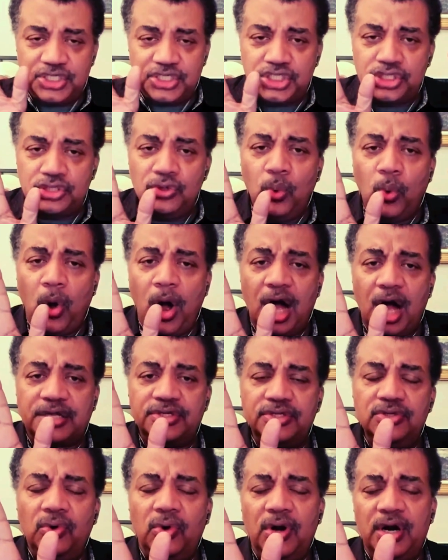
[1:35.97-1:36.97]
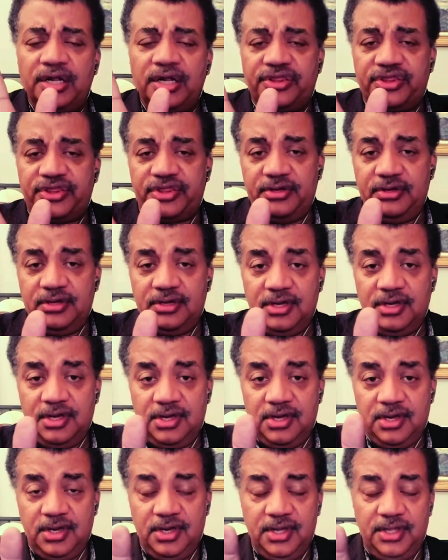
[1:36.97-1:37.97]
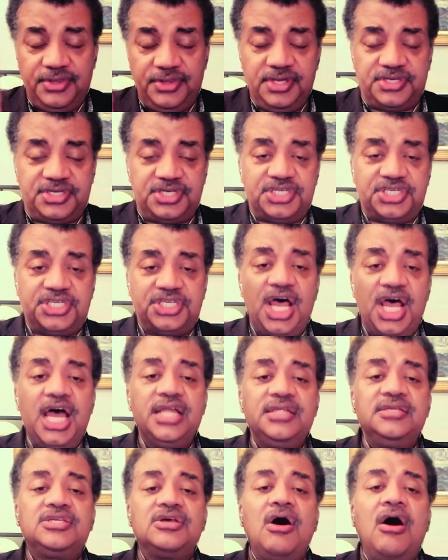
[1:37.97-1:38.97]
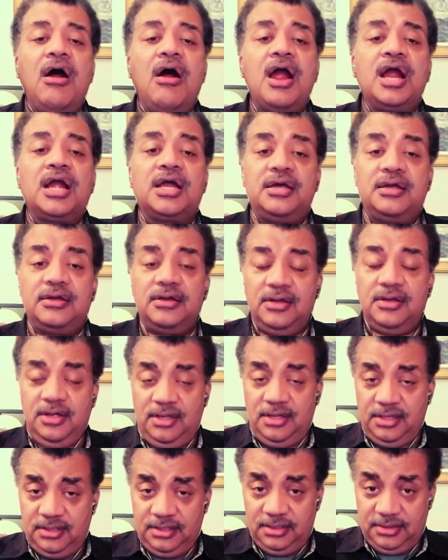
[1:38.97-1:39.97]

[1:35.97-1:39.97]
as you walk north, the sun's arc